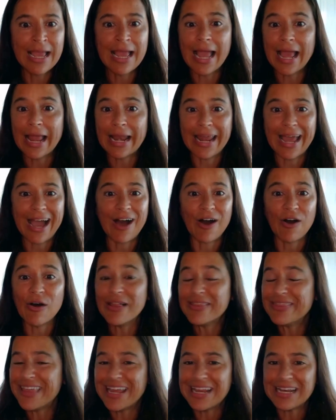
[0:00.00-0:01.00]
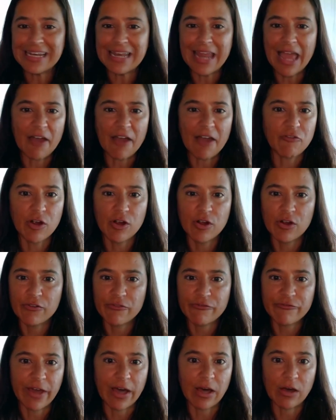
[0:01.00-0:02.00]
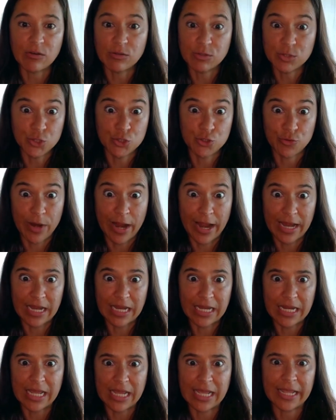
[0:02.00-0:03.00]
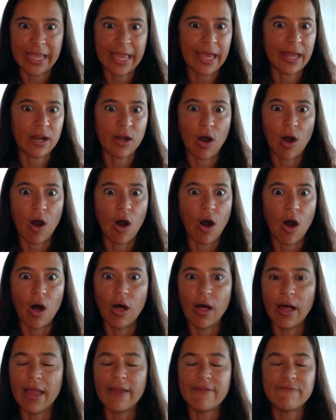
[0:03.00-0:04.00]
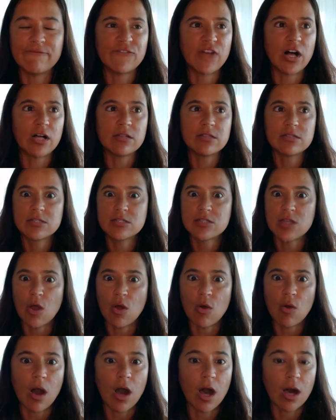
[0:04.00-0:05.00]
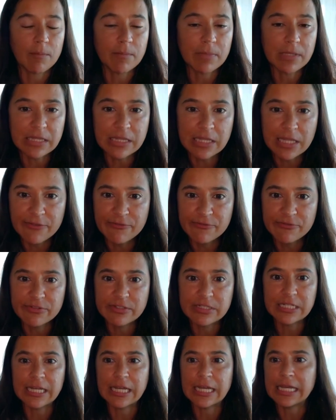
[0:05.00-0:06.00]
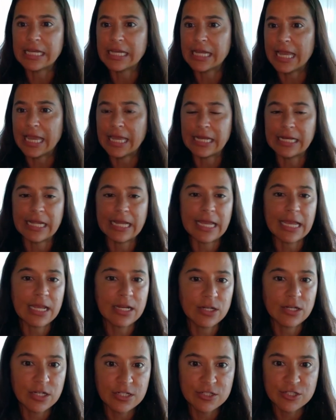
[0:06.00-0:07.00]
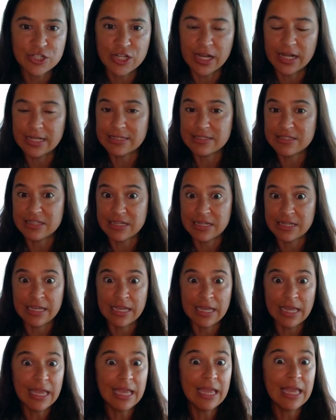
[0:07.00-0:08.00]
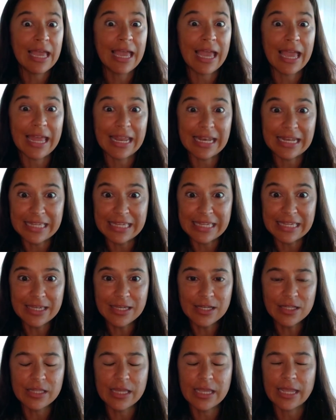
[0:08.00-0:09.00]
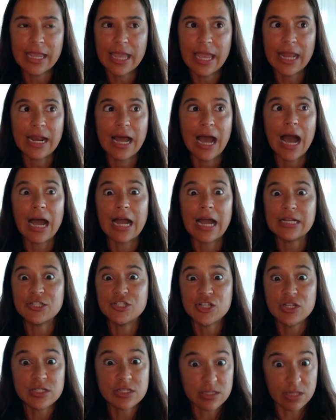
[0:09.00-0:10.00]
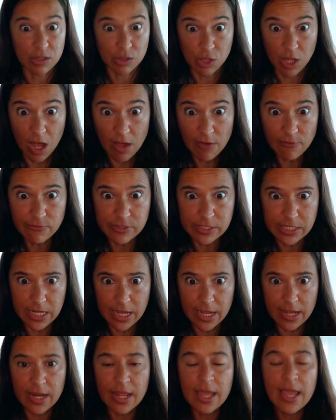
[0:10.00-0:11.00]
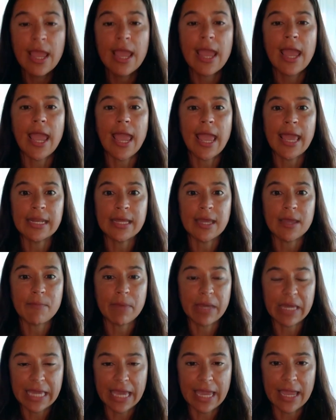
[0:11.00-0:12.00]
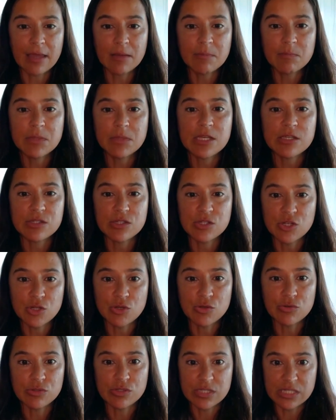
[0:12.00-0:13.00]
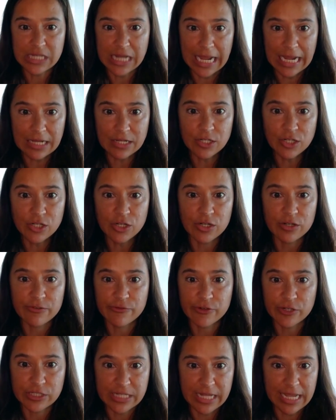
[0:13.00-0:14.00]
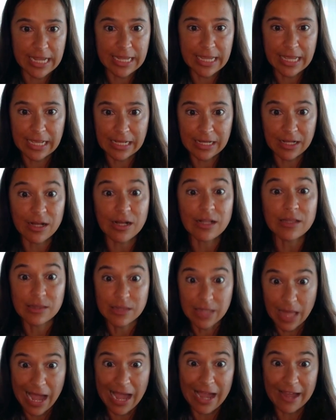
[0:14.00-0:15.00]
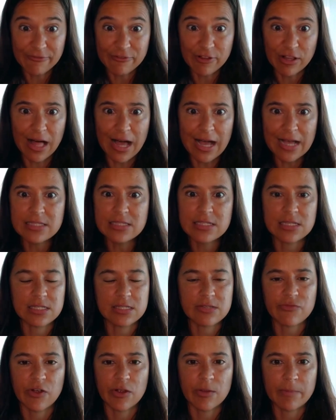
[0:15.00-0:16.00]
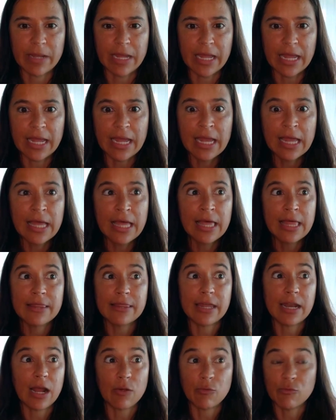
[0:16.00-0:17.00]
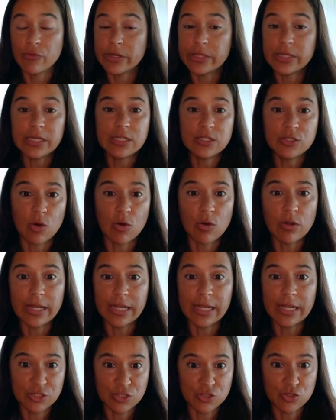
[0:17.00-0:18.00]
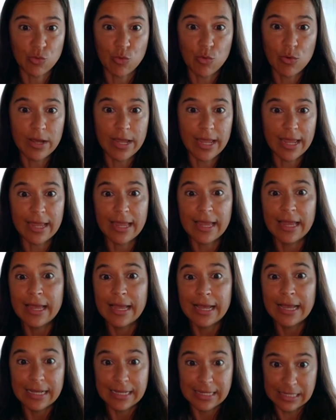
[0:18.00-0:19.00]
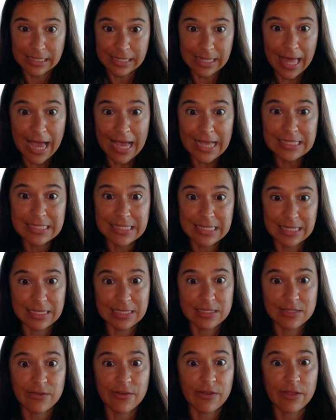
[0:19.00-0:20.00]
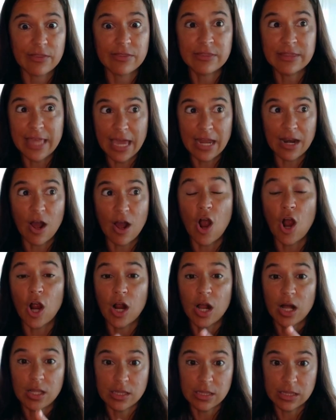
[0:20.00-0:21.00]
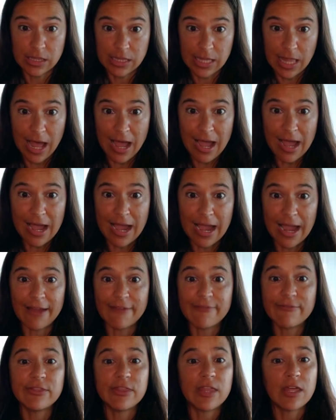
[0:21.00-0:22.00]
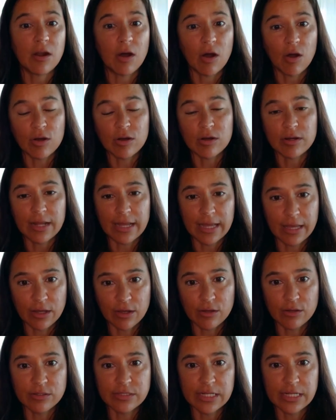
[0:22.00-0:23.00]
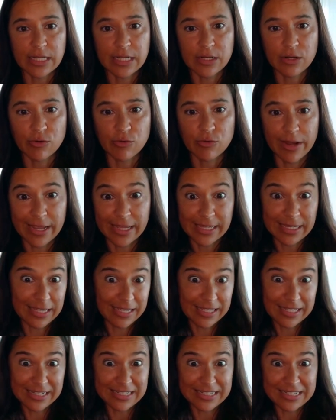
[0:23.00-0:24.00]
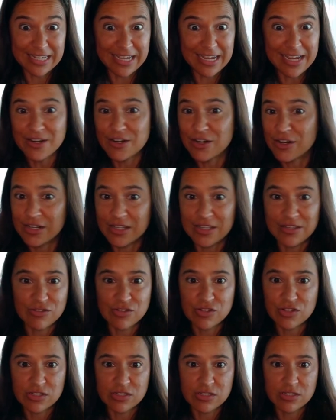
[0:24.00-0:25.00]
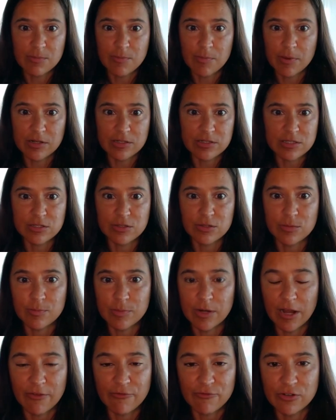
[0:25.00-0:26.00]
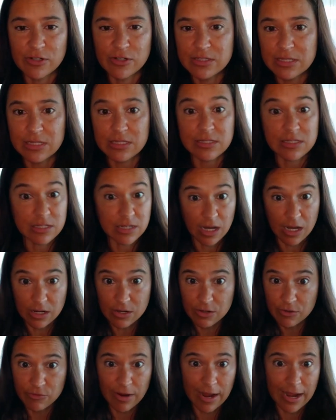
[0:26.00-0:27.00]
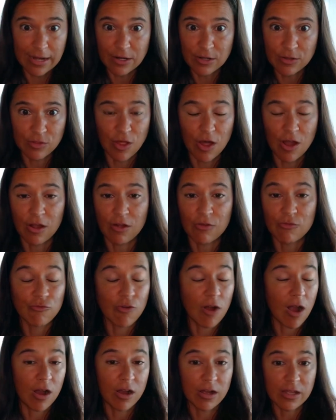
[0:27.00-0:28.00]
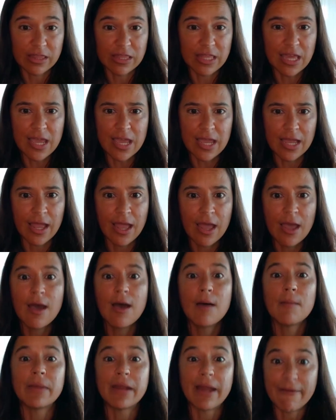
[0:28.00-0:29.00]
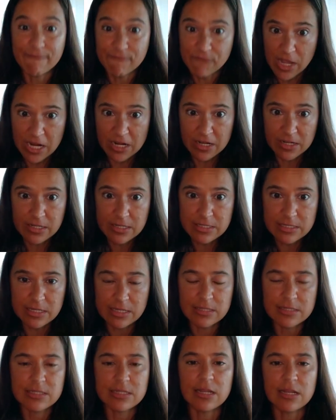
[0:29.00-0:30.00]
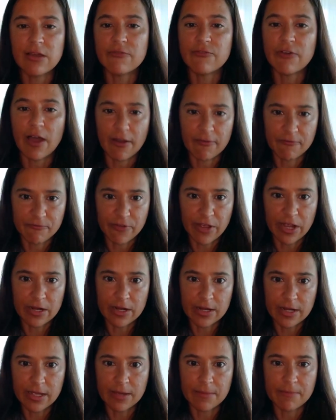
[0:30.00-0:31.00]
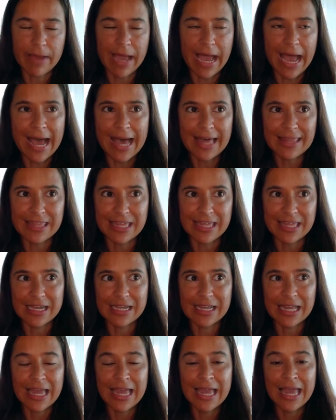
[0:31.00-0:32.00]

and how they never felt draining at all. It felt so uplifting and energizing and healing. And I just loved it. And it became this new standard for taking live classes for me, that I really don't enjoy classes that are live that aren't held in a Reiki container. It's just a personal preference. It's not a right or wrong thing, but I'm very sensitive. I'm very empathic.